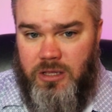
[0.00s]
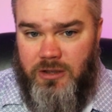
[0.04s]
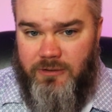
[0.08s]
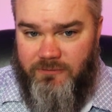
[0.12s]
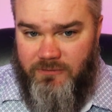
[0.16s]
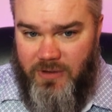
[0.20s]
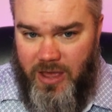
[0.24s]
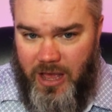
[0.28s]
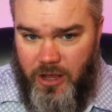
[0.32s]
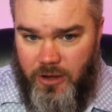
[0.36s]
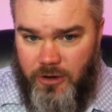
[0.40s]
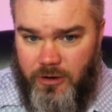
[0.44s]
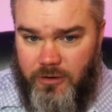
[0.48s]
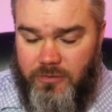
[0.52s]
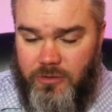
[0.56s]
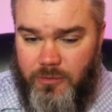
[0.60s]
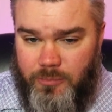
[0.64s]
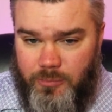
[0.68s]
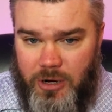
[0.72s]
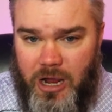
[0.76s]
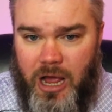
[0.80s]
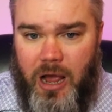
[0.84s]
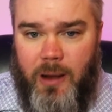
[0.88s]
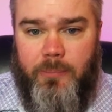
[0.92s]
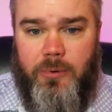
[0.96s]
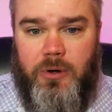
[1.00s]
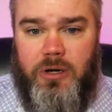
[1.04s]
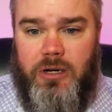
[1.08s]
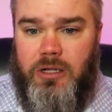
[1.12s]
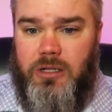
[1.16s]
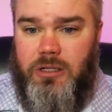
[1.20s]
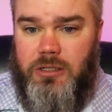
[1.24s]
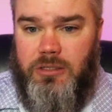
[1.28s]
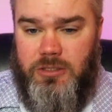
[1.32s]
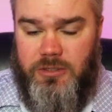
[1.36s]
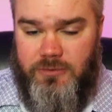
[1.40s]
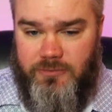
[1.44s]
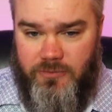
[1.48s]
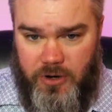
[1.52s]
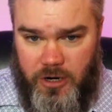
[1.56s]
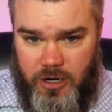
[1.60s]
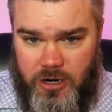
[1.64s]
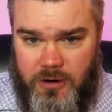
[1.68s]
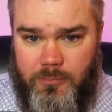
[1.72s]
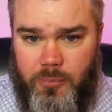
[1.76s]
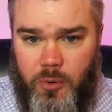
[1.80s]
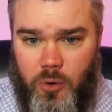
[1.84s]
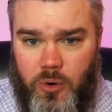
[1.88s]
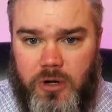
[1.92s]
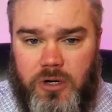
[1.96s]
value of the property. It's very
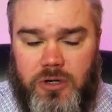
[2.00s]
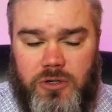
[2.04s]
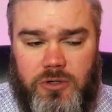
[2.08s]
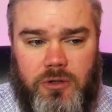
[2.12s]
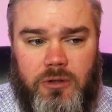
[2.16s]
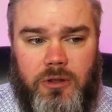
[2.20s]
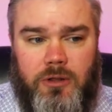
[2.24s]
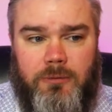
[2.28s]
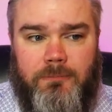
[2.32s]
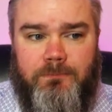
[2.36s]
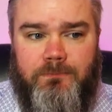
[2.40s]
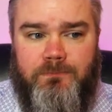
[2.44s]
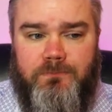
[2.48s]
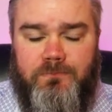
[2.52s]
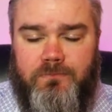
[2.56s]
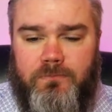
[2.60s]
important to them.